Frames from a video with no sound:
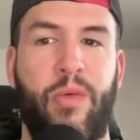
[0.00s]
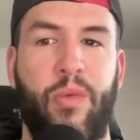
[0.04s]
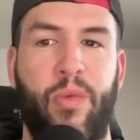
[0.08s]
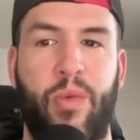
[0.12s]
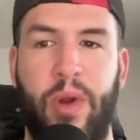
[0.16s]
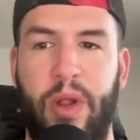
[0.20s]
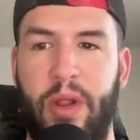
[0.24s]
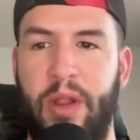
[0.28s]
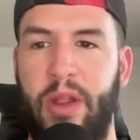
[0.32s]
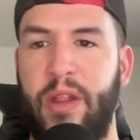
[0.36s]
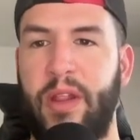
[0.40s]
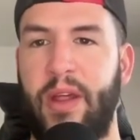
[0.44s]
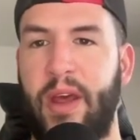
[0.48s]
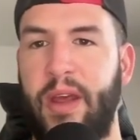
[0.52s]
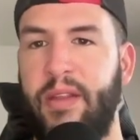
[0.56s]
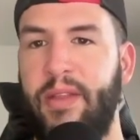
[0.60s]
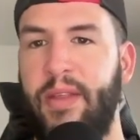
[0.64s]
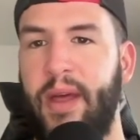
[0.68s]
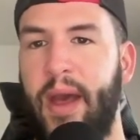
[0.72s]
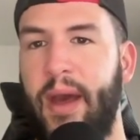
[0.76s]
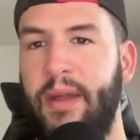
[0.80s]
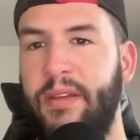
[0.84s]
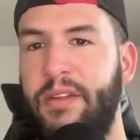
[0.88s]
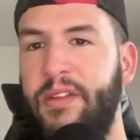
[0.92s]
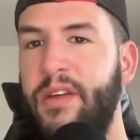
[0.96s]
really like
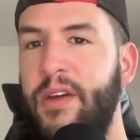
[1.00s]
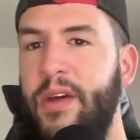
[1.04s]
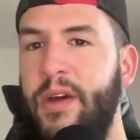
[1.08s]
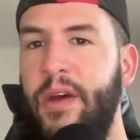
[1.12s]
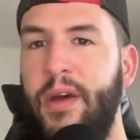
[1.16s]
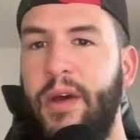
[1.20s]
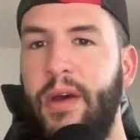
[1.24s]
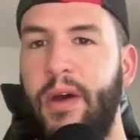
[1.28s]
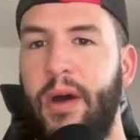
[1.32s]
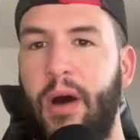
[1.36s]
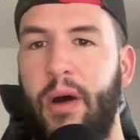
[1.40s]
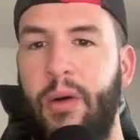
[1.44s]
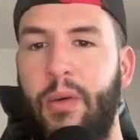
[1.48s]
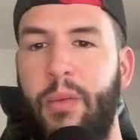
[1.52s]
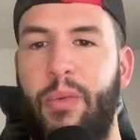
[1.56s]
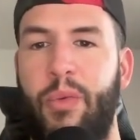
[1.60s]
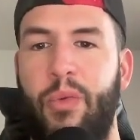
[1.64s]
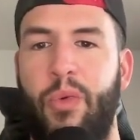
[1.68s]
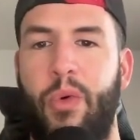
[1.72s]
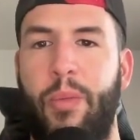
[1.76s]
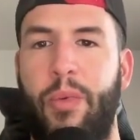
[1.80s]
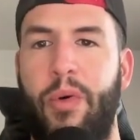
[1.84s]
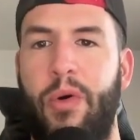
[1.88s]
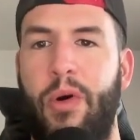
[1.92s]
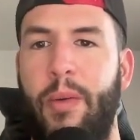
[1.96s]
that. I'll,
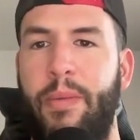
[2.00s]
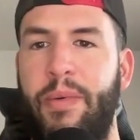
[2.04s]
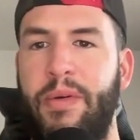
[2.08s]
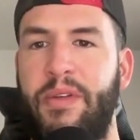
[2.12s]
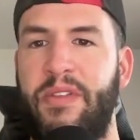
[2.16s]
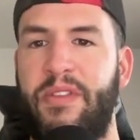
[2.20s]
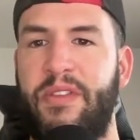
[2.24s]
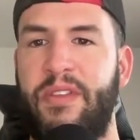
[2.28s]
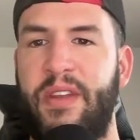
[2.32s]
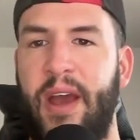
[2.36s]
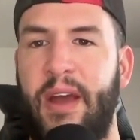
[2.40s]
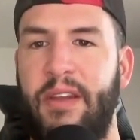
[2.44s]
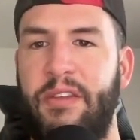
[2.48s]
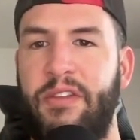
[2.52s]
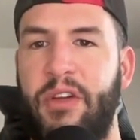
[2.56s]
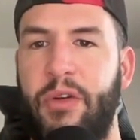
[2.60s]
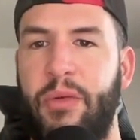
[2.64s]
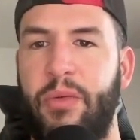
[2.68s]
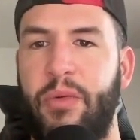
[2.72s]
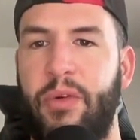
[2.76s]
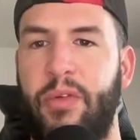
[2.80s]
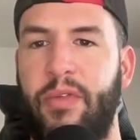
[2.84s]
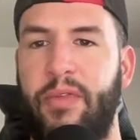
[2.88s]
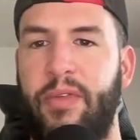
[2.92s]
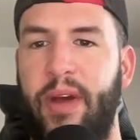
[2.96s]
we'll pull up his stats here
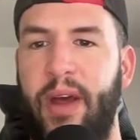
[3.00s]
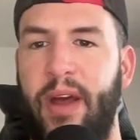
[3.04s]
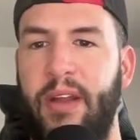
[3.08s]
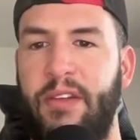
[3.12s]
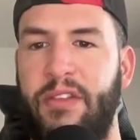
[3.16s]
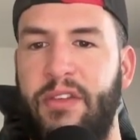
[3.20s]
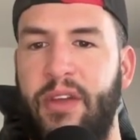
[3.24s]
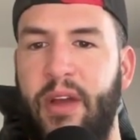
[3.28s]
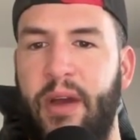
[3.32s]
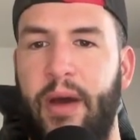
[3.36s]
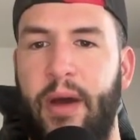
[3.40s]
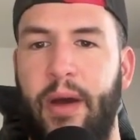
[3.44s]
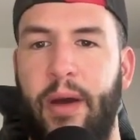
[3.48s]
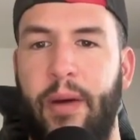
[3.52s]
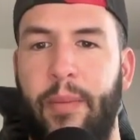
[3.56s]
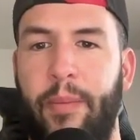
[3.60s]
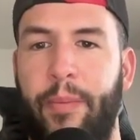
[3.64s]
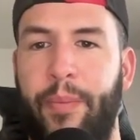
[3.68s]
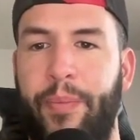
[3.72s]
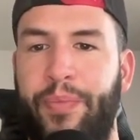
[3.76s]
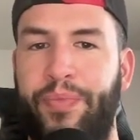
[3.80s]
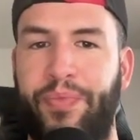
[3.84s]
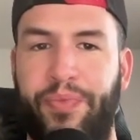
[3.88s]
real fast um,